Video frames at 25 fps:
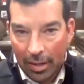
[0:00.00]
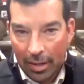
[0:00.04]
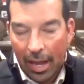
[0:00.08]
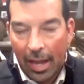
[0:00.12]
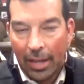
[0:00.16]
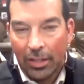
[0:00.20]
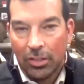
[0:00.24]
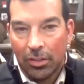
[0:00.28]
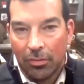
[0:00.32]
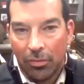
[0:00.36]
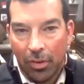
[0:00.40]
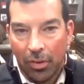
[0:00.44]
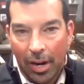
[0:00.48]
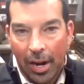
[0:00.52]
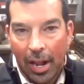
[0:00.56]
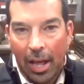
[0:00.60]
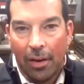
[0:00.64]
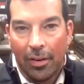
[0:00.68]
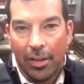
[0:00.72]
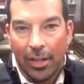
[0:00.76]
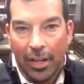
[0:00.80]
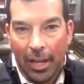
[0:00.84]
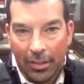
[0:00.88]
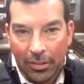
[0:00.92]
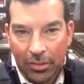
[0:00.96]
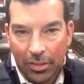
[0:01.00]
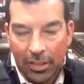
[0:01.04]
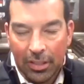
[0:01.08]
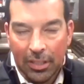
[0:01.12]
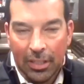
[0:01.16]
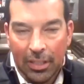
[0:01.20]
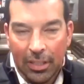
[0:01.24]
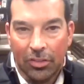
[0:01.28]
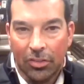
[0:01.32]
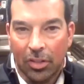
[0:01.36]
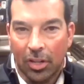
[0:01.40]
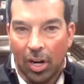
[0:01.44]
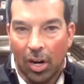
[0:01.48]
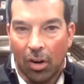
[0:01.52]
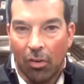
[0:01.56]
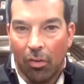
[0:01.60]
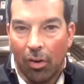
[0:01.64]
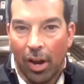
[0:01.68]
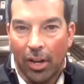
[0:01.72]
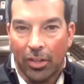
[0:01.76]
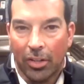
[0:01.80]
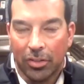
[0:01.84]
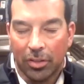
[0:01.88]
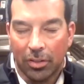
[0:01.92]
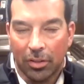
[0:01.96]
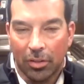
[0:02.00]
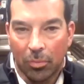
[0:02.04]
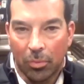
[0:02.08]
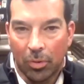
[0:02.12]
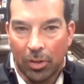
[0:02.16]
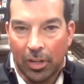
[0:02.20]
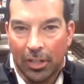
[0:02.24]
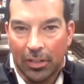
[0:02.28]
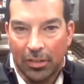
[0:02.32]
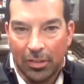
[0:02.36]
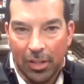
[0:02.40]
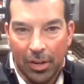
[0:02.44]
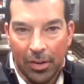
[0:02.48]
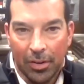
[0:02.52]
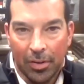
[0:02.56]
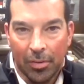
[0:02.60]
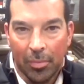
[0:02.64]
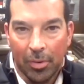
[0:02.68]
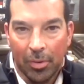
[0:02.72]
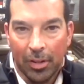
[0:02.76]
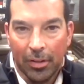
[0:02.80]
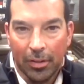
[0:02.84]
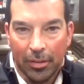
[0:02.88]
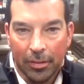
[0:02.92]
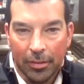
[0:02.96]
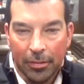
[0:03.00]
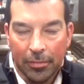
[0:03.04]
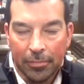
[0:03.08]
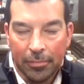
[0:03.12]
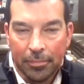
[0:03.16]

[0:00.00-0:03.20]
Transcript: As of right now, yes, he is on our roster and will continue to be.